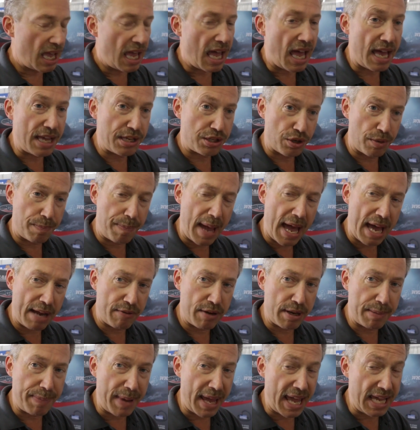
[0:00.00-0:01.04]
as your
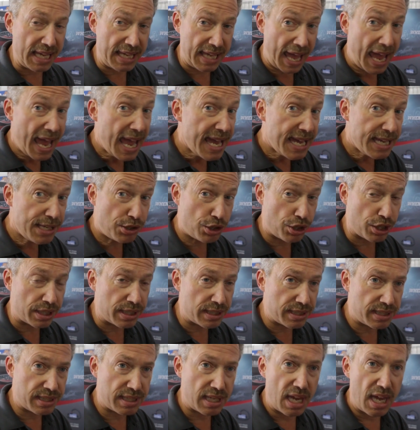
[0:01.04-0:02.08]
battery bank
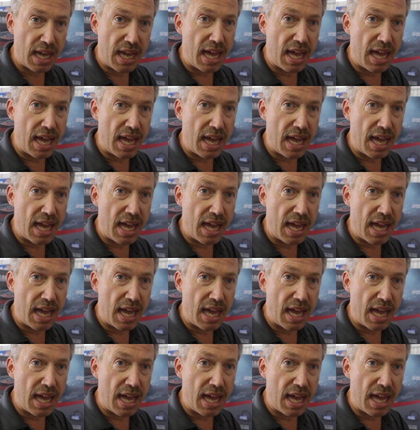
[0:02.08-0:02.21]
ages